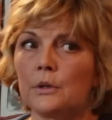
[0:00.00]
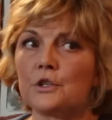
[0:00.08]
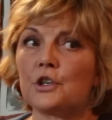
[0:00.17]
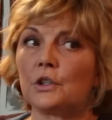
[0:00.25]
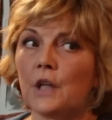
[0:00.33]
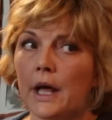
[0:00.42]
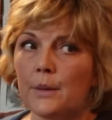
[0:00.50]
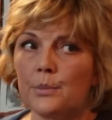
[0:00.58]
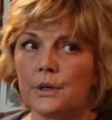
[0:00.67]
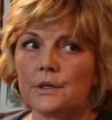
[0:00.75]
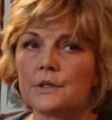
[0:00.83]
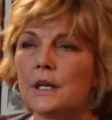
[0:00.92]
publish a lot of
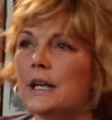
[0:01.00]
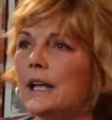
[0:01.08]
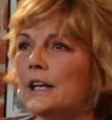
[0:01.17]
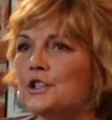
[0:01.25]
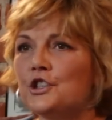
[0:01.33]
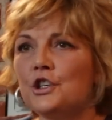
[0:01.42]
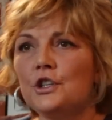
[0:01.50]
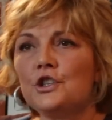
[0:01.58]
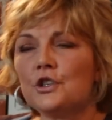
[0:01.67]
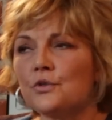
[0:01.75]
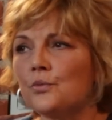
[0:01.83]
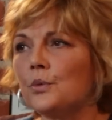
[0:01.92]
books. And she
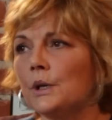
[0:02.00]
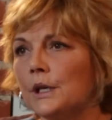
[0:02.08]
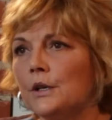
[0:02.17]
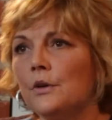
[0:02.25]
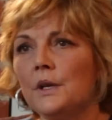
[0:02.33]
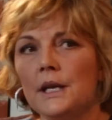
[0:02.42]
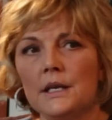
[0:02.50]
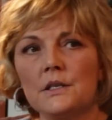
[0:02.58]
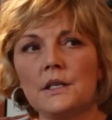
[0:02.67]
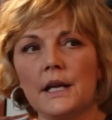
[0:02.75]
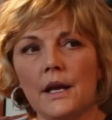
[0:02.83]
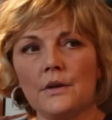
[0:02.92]
just really knew the
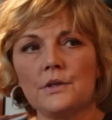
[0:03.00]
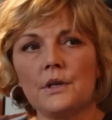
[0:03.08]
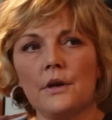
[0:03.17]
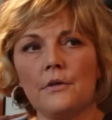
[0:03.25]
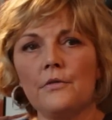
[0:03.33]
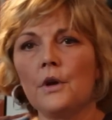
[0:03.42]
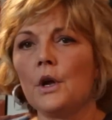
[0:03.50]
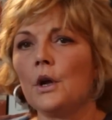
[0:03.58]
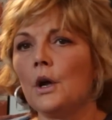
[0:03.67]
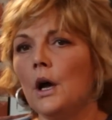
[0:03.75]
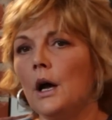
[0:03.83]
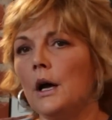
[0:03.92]
ins and outs of
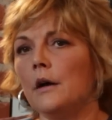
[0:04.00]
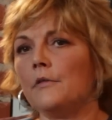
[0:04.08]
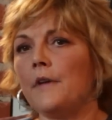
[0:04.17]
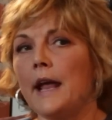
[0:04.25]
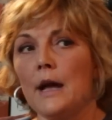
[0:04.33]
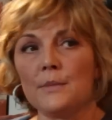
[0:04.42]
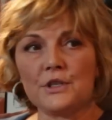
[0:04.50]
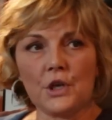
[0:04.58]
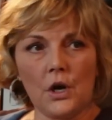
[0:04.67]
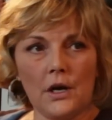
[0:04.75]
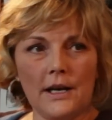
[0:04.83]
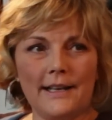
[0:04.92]

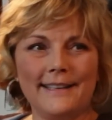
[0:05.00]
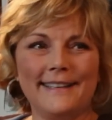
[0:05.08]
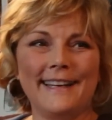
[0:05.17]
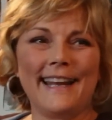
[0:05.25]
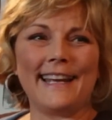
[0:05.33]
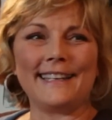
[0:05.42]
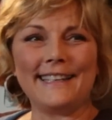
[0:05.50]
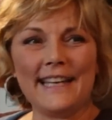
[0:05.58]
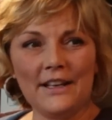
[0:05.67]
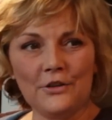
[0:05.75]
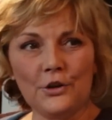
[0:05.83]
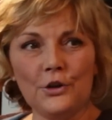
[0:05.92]
Amazon and
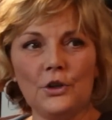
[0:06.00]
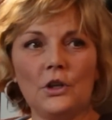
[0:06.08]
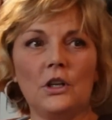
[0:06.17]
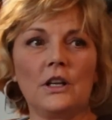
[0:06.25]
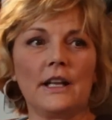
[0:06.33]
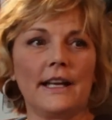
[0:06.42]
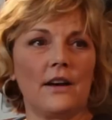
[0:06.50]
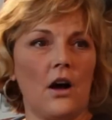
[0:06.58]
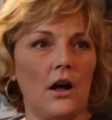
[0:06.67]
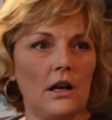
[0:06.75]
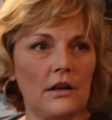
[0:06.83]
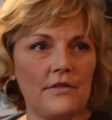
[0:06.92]
Kindle and
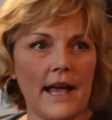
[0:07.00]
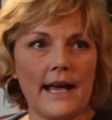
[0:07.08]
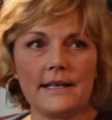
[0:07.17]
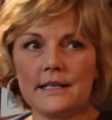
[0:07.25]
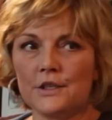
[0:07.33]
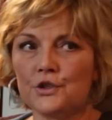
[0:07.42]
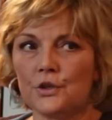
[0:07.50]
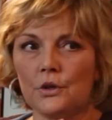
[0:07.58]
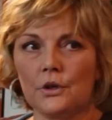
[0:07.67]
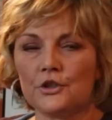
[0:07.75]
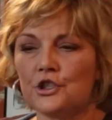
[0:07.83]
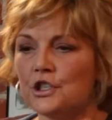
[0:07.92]
all of that digital.